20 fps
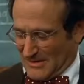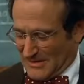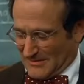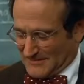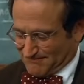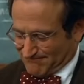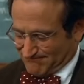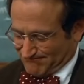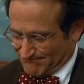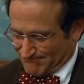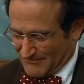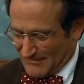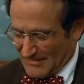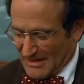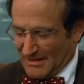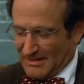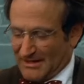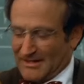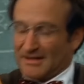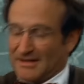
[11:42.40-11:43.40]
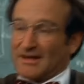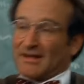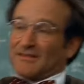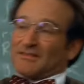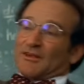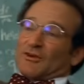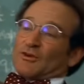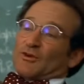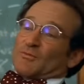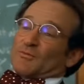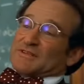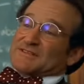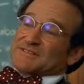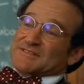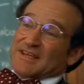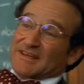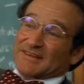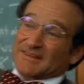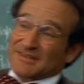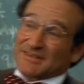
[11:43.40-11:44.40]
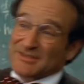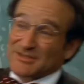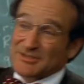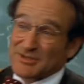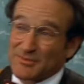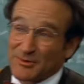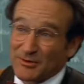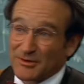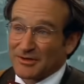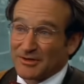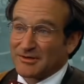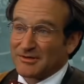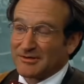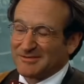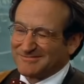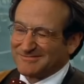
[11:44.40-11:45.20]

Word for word: Well, I think you'll be sadly disappointed.